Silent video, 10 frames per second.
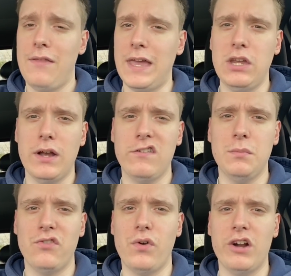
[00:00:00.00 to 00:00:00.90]
Thank you guys so
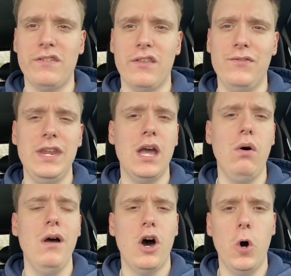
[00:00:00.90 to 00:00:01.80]
much for watching this
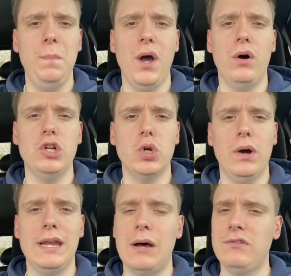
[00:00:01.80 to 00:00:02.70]
video. Hope y'all
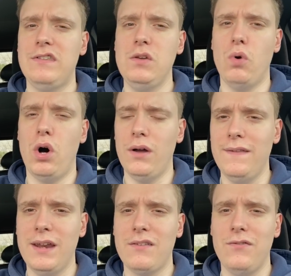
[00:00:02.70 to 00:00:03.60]
enjoyed, and I will see you all in
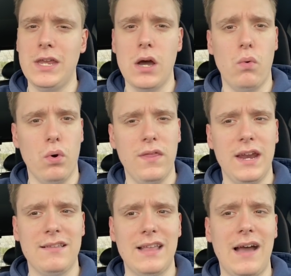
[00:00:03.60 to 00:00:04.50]
the next video or the
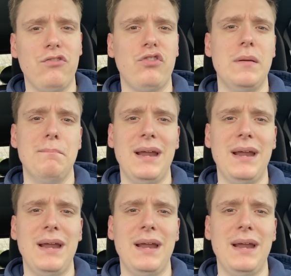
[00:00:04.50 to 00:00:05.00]
next live stream.